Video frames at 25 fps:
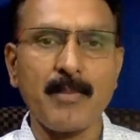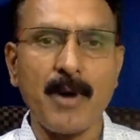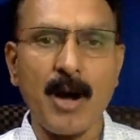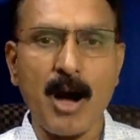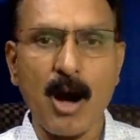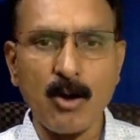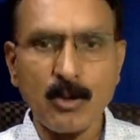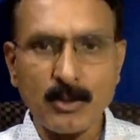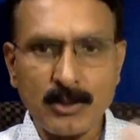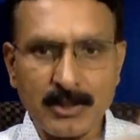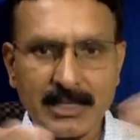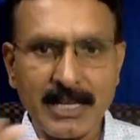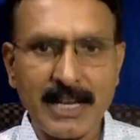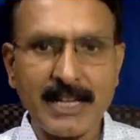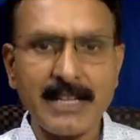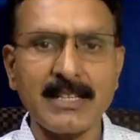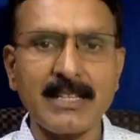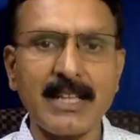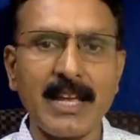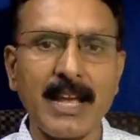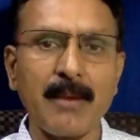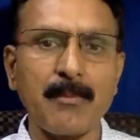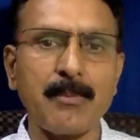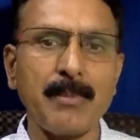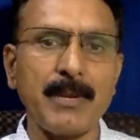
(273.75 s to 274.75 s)
outside the
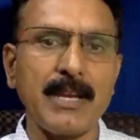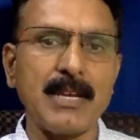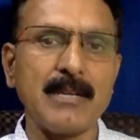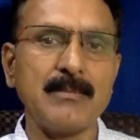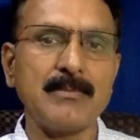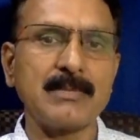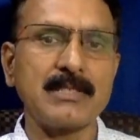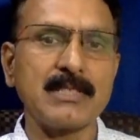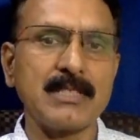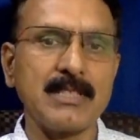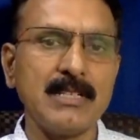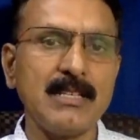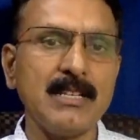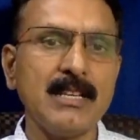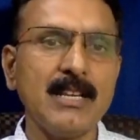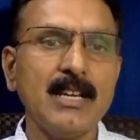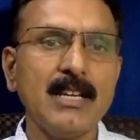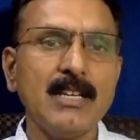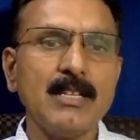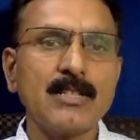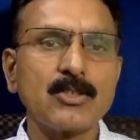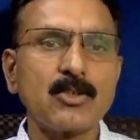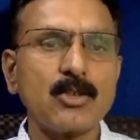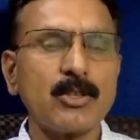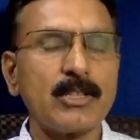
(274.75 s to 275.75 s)
APMC,
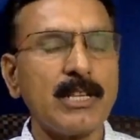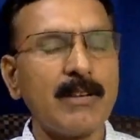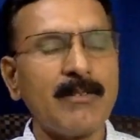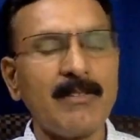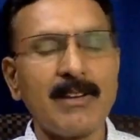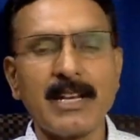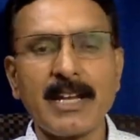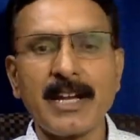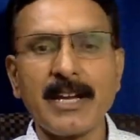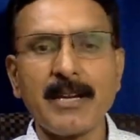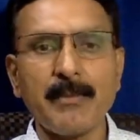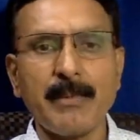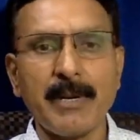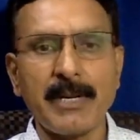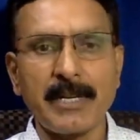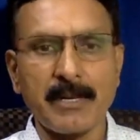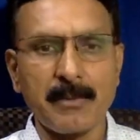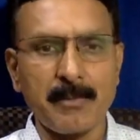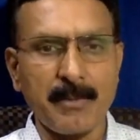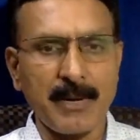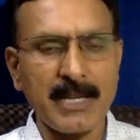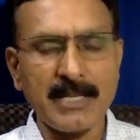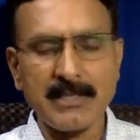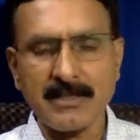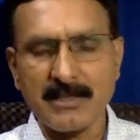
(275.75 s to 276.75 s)
so they will get better price.